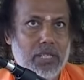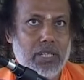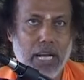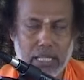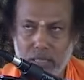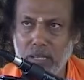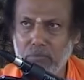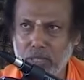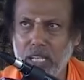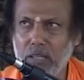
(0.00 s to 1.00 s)
In
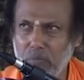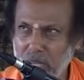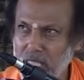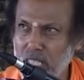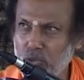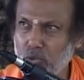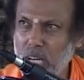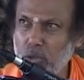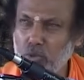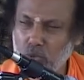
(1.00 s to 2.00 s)
ashrams are the places
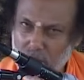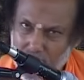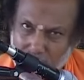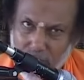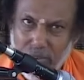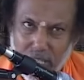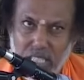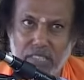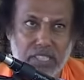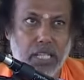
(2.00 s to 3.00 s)
where you should really face
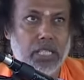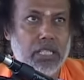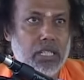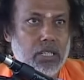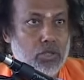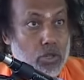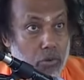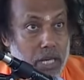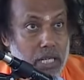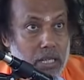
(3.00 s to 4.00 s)
difficulty. Do you know
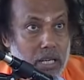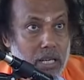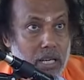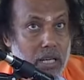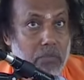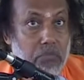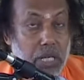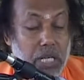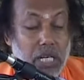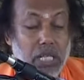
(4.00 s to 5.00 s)
why?
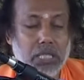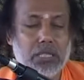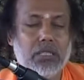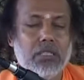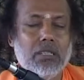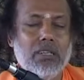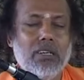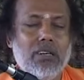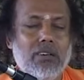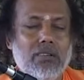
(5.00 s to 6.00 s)
Because
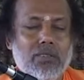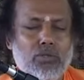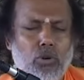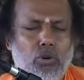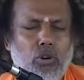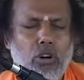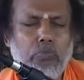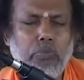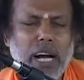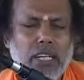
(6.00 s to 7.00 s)
your whole
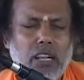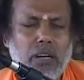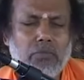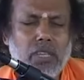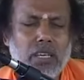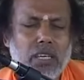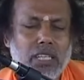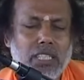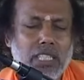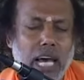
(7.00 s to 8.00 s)
pattern of thinking
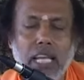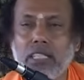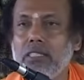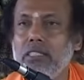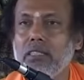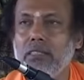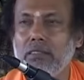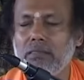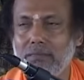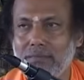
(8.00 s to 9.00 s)
is challenged.
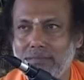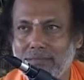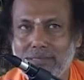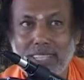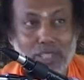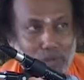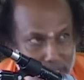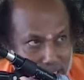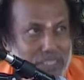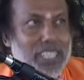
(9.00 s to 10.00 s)
That is why
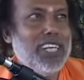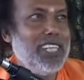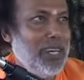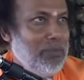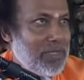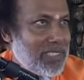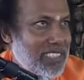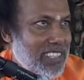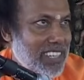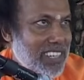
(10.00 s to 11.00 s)
difficulty comes.
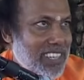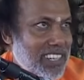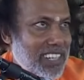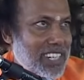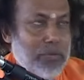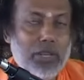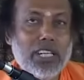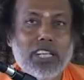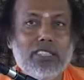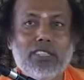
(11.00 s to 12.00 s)

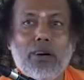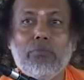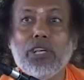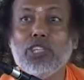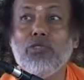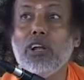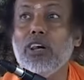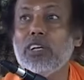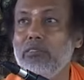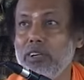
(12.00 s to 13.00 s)
Difficulty doesn't come because you are
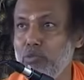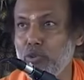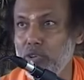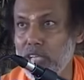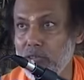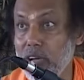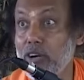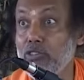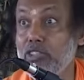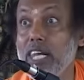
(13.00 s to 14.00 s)
not given food to eat. You are
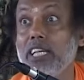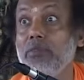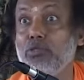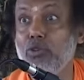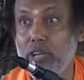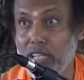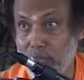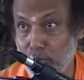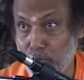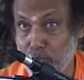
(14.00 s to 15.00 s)
not going to die if you don't eat
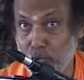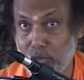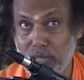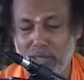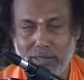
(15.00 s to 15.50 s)
your food.